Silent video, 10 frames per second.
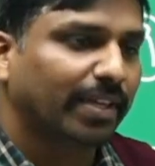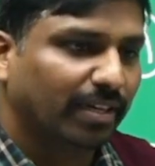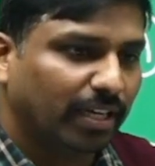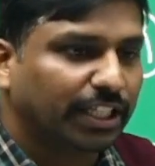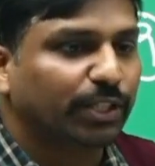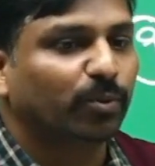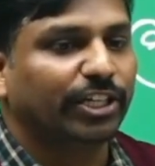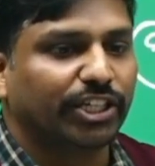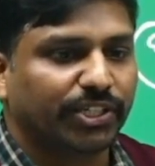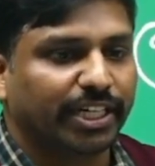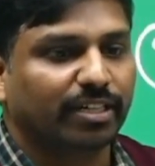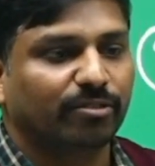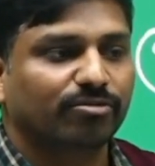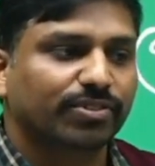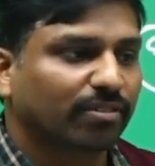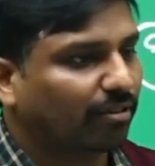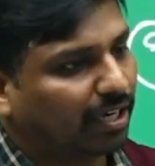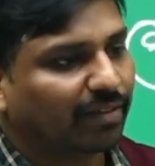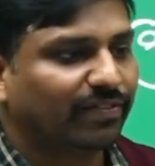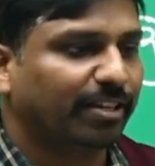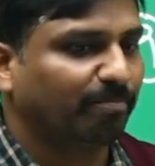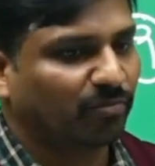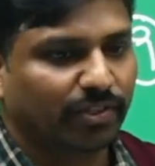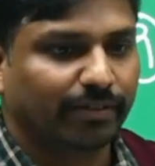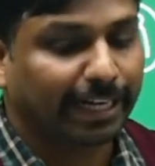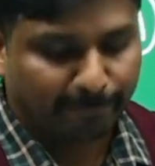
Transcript: new initiatives, all of them, right?